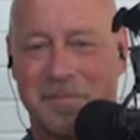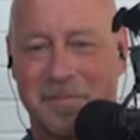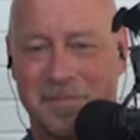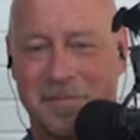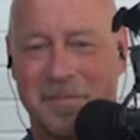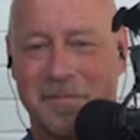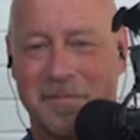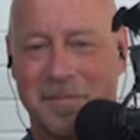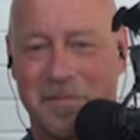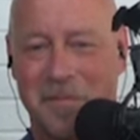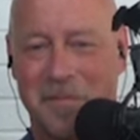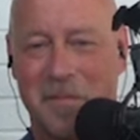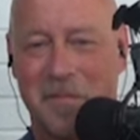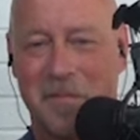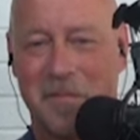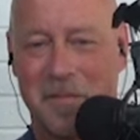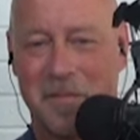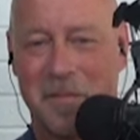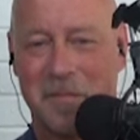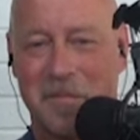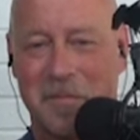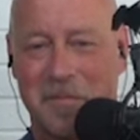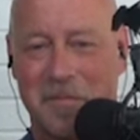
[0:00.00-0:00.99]

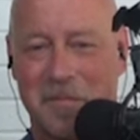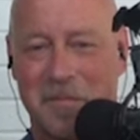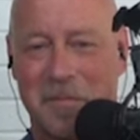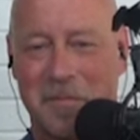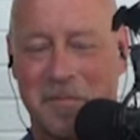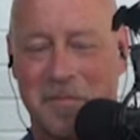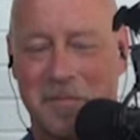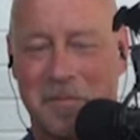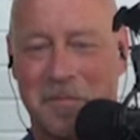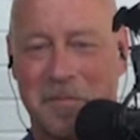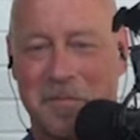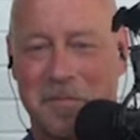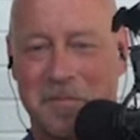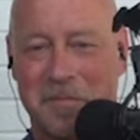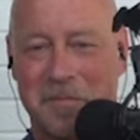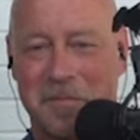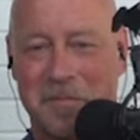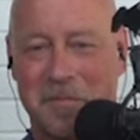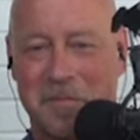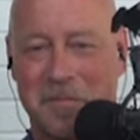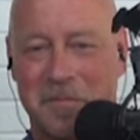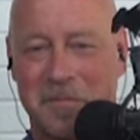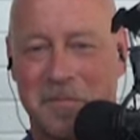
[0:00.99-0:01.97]

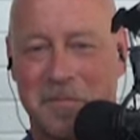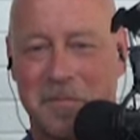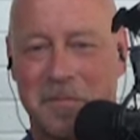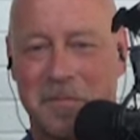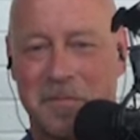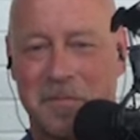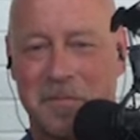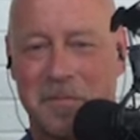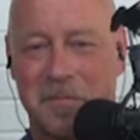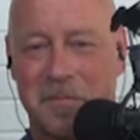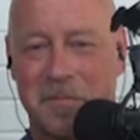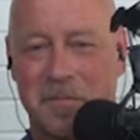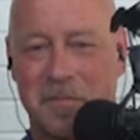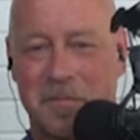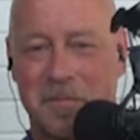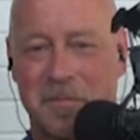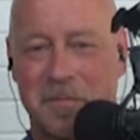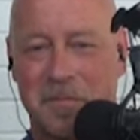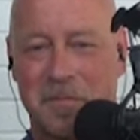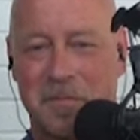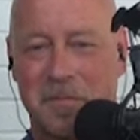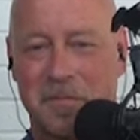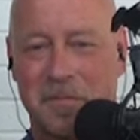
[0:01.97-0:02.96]

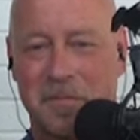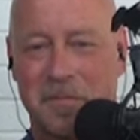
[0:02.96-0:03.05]
(silent)